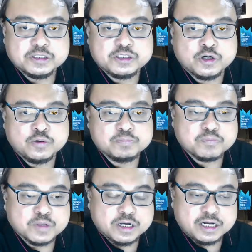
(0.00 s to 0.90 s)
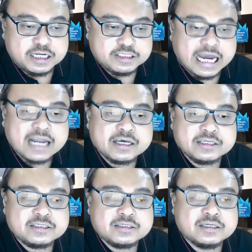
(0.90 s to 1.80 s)
So the
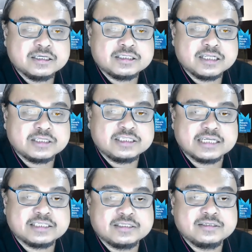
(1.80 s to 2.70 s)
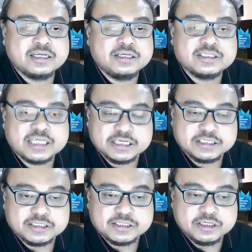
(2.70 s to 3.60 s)
challenge is not just the use cases.